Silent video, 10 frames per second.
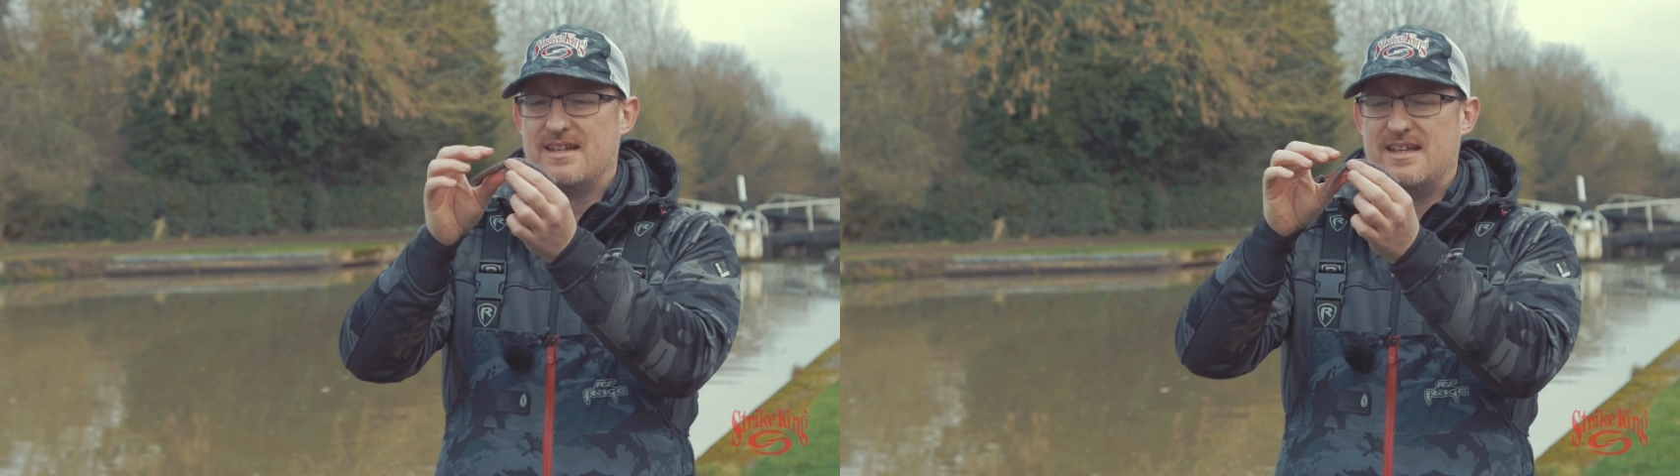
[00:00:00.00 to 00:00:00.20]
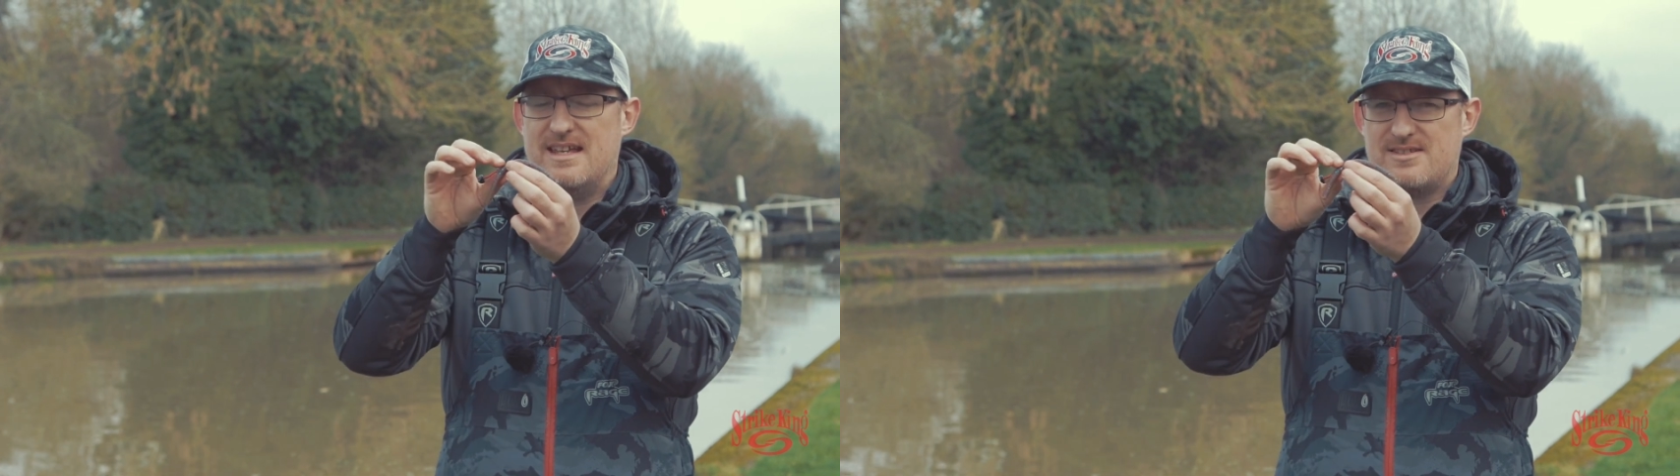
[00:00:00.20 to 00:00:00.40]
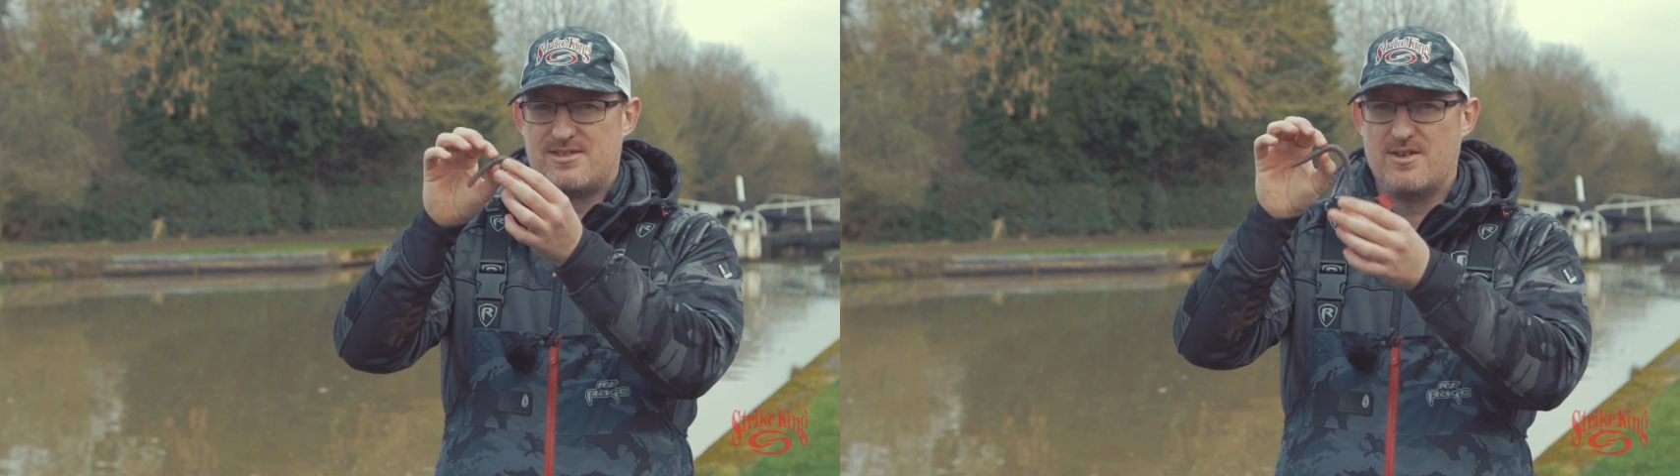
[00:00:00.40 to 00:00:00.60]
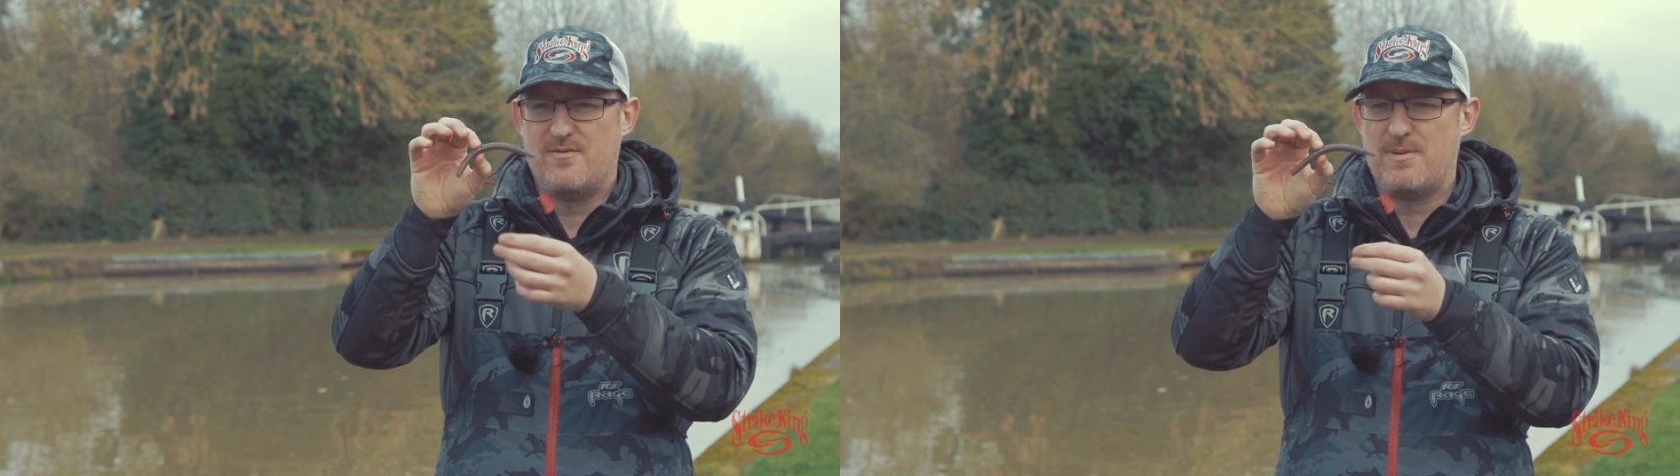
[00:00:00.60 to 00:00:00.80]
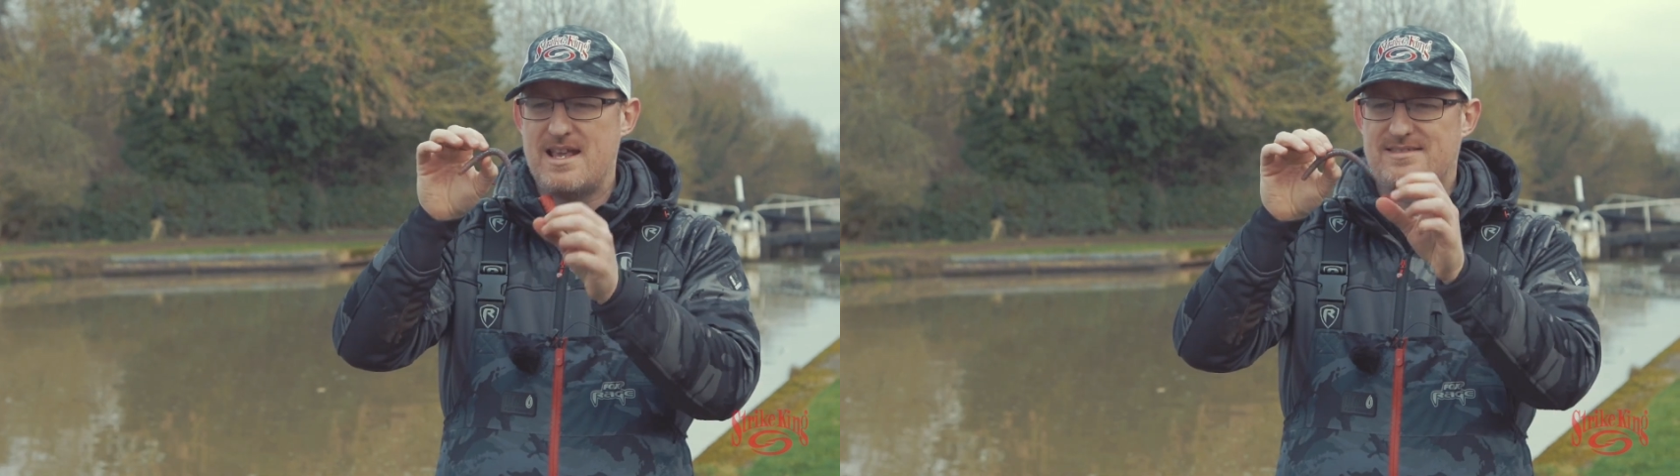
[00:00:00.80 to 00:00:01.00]
It is a soft
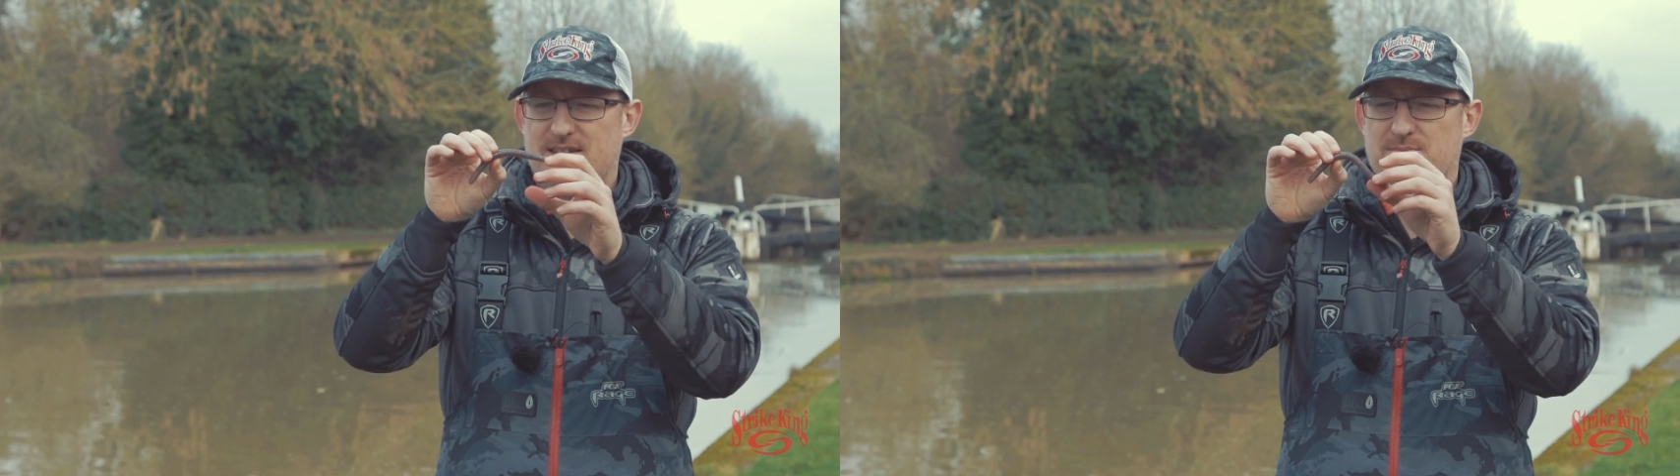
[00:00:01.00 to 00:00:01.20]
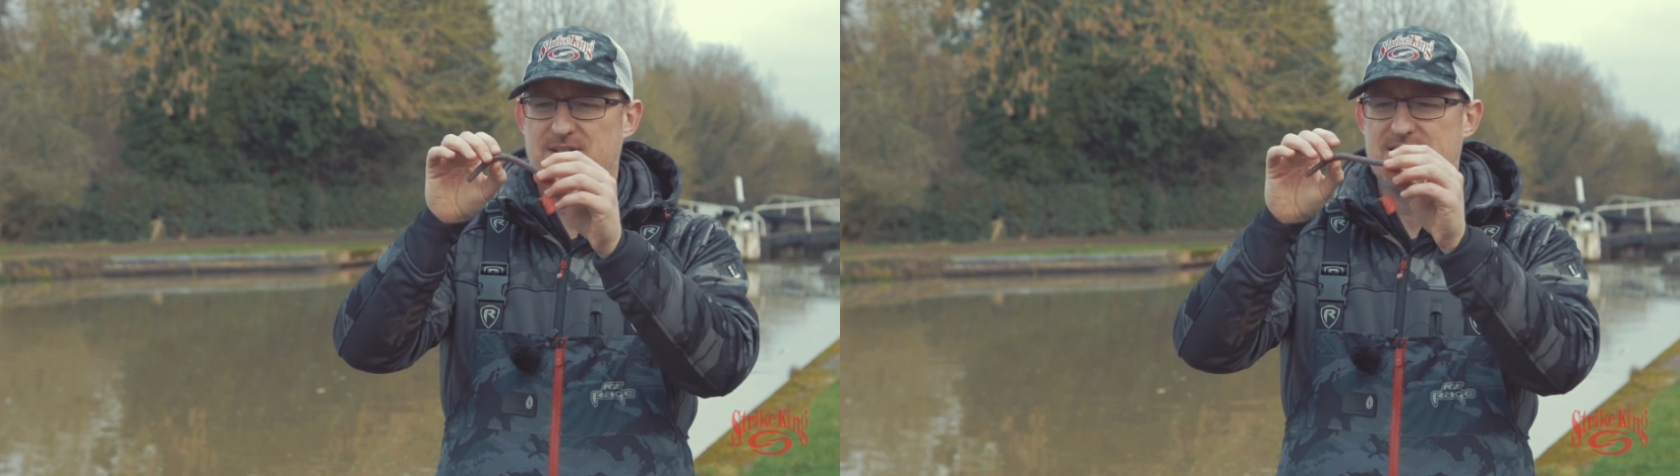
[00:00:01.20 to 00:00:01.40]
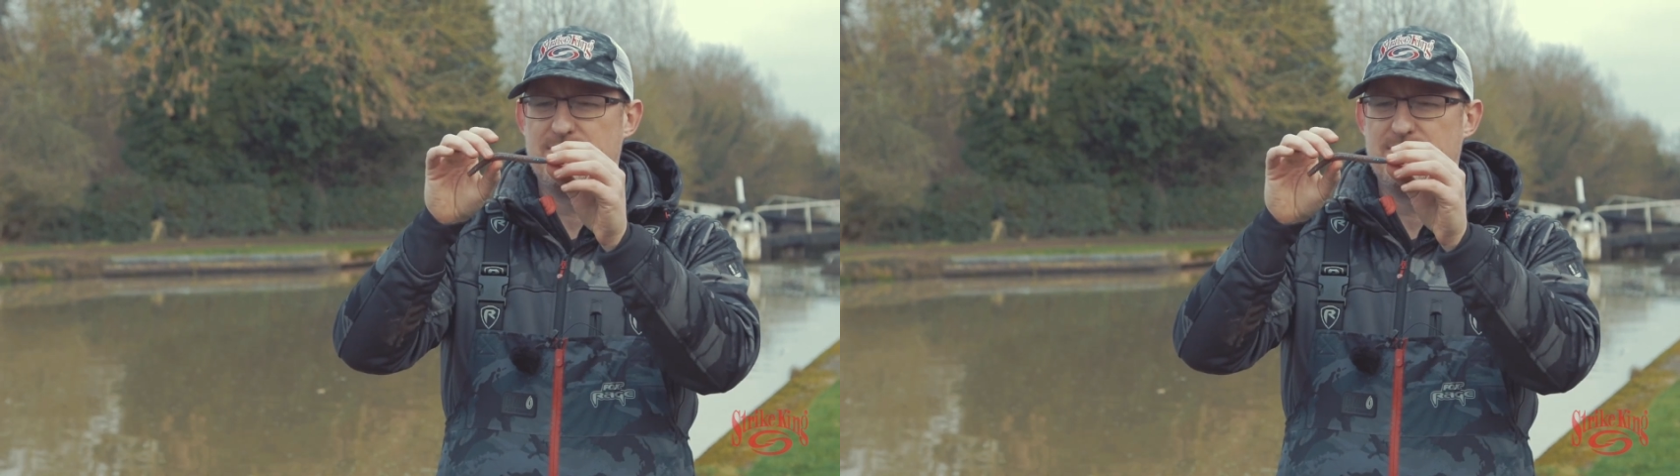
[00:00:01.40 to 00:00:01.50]
plastic, but it's